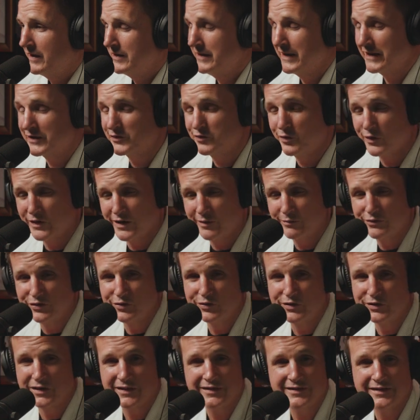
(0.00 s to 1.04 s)
next one I'm
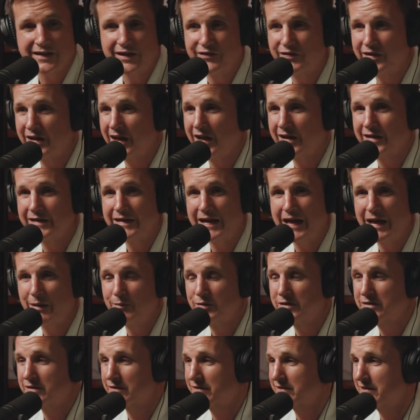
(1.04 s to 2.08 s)
doing is 7 Highly
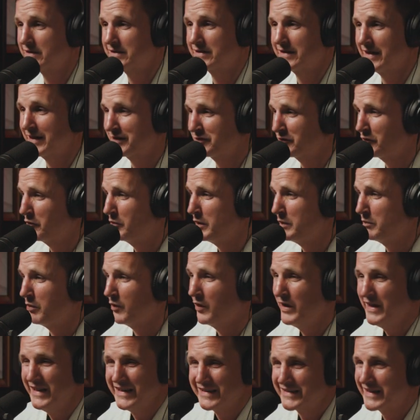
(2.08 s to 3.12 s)
Habits of Successful
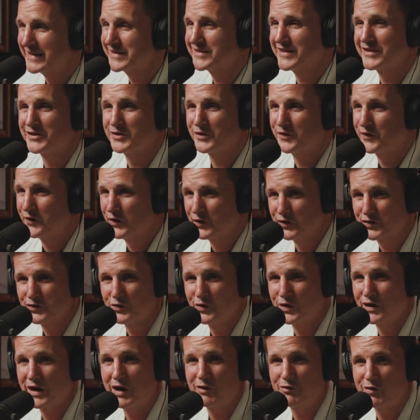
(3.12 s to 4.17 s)
People. That's like the first
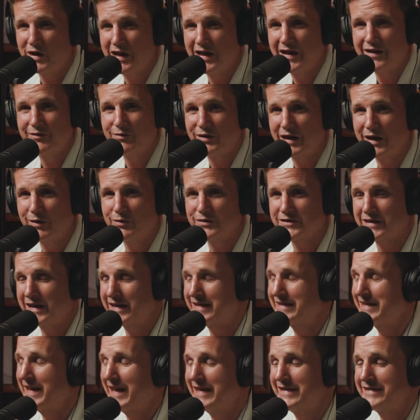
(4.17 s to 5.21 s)
one I read when I was like
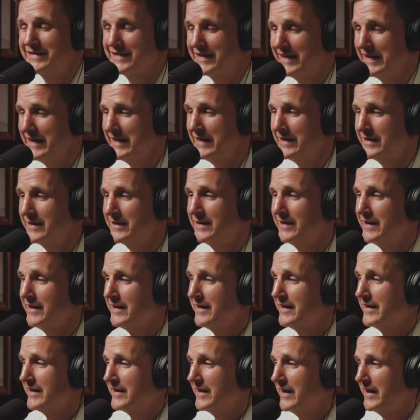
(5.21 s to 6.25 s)
19,
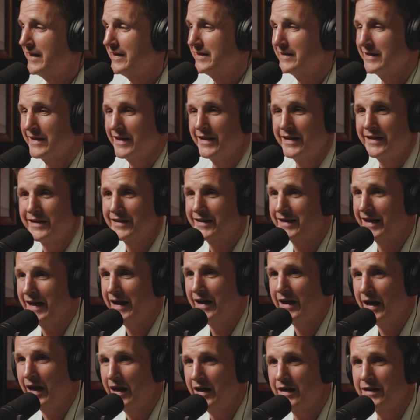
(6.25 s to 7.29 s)
and like
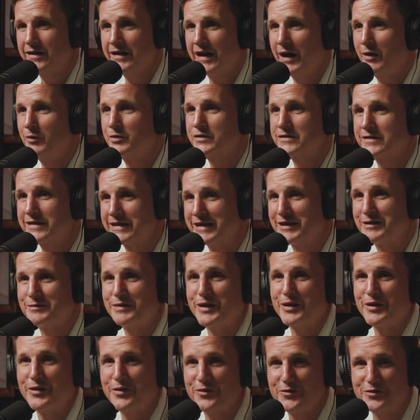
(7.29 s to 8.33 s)
I was thinking
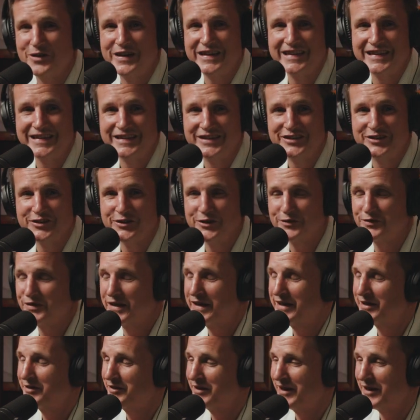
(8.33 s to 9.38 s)
about on the way in here of
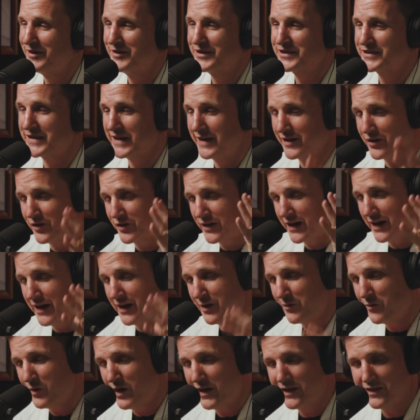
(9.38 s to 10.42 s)
like when I was like,
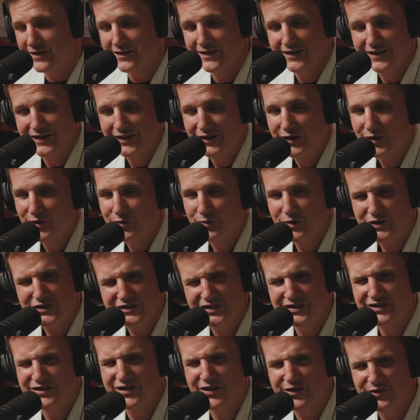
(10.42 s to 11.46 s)
okay, what's
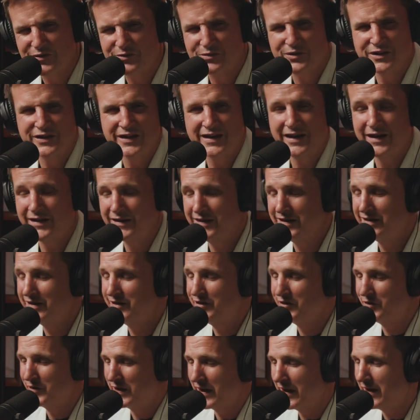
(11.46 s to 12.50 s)
another one that I need to
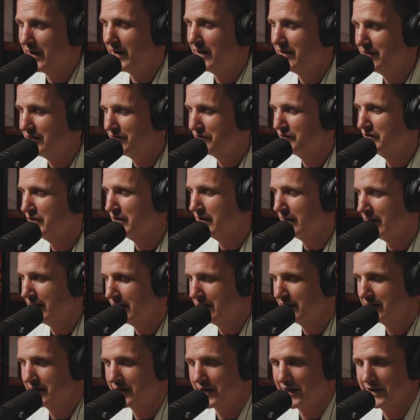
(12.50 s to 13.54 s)
do? And I feel
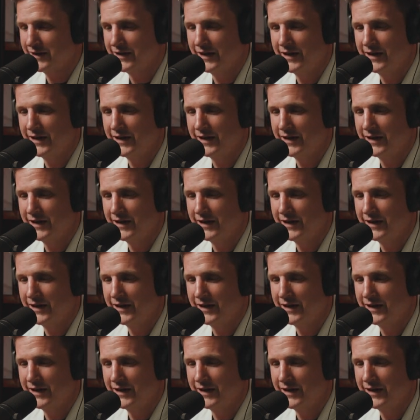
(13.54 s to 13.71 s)
like